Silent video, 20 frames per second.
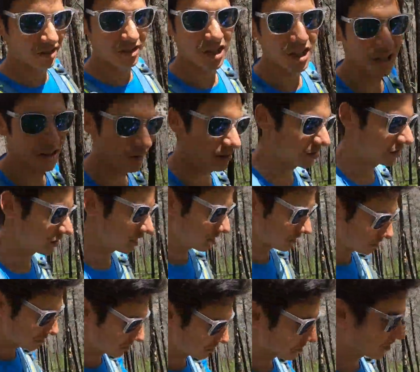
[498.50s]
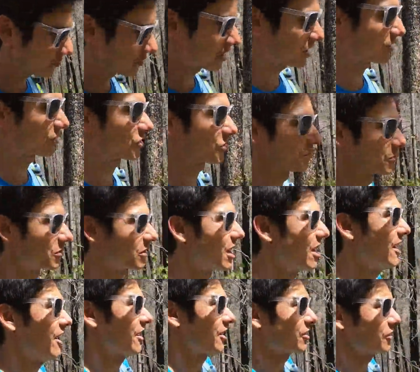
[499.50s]
and try to reset the system and get some
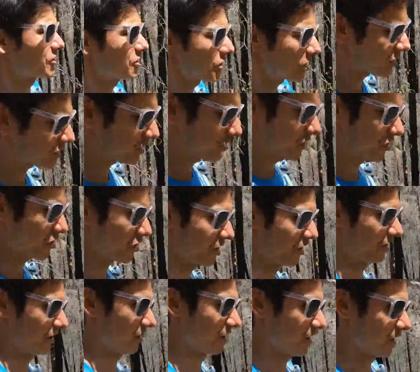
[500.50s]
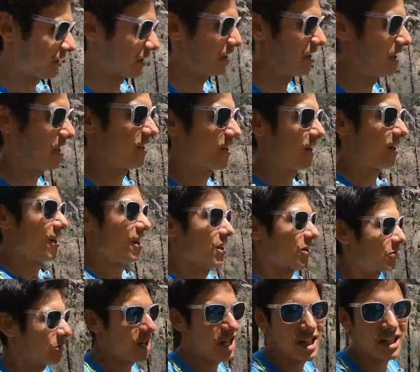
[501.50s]
consistent training in,
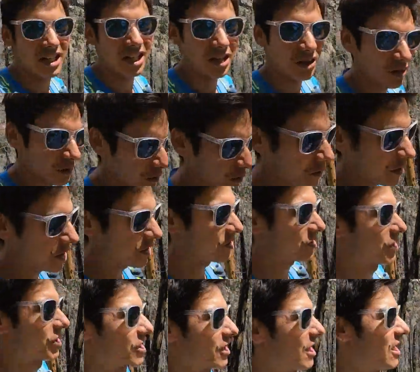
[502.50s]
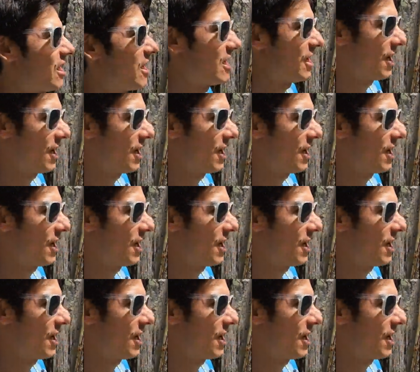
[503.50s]
right? Not over racing.